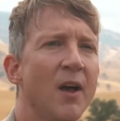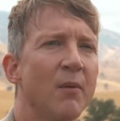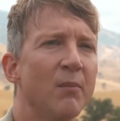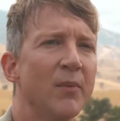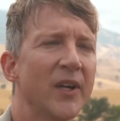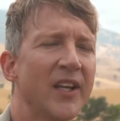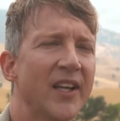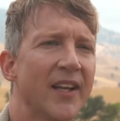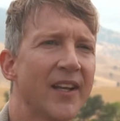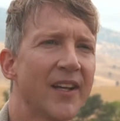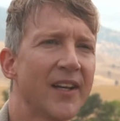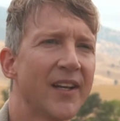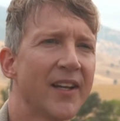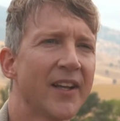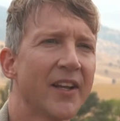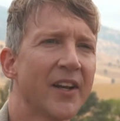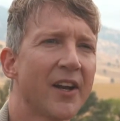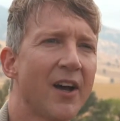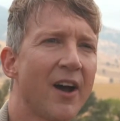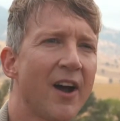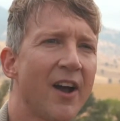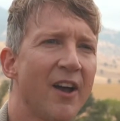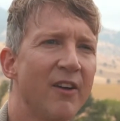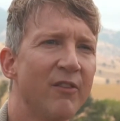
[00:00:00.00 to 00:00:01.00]
McGinley and
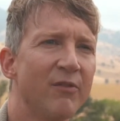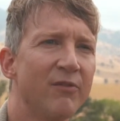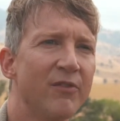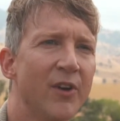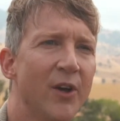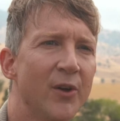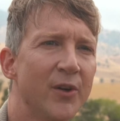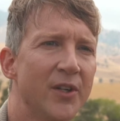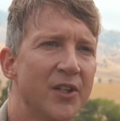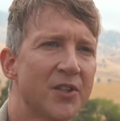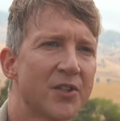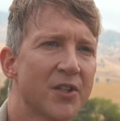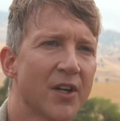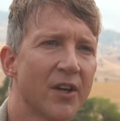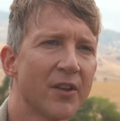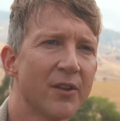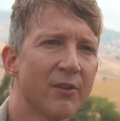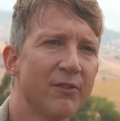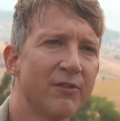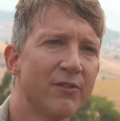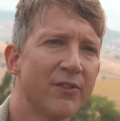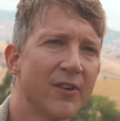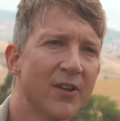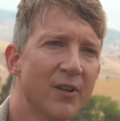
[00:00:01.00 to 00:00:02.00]
I have known each
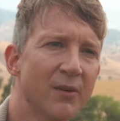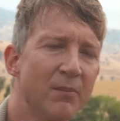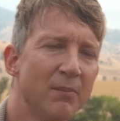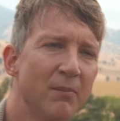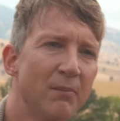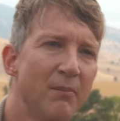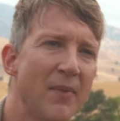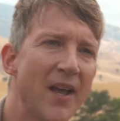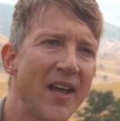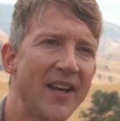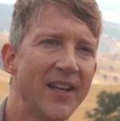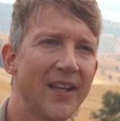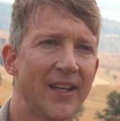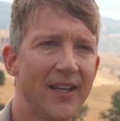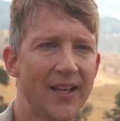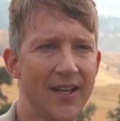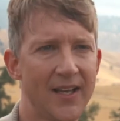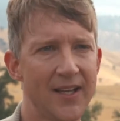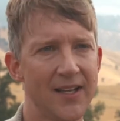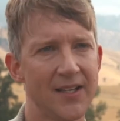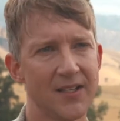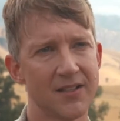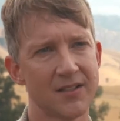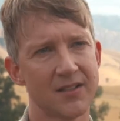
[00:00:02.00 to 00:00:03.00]
other for many
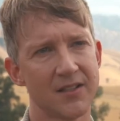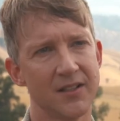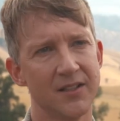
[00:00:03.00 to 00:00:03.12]
years,